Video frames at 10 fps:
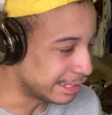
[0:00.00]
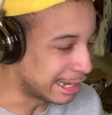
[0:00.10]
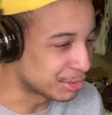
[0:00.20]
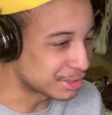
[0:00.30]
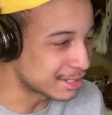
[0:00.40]

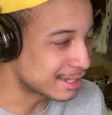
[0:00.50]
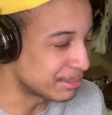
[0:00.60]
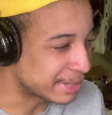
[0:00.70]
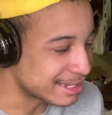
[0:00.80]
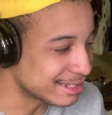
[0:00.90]
Yeah, I was going to
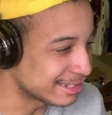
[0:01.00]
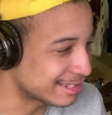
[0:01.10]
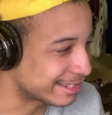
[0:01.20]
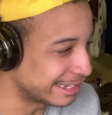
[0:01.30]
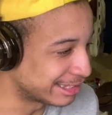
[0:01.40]
say, I'm guessing
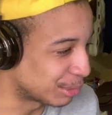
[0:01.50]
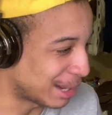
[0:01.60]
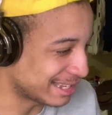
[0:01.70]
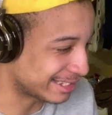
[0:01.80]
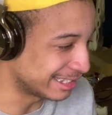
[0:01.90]
the skin, the
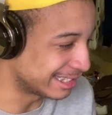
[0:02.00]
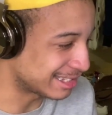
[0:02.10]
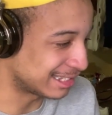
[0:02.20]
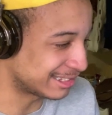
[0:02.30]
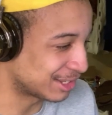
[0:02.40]
white skin
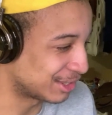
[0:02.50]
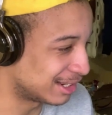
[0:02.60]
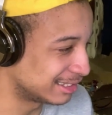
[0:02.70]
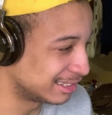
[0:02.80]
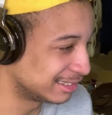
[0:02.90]
is the
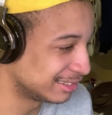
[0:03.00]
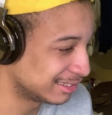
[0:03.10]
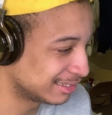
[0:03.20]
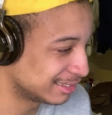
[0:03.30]
hardening.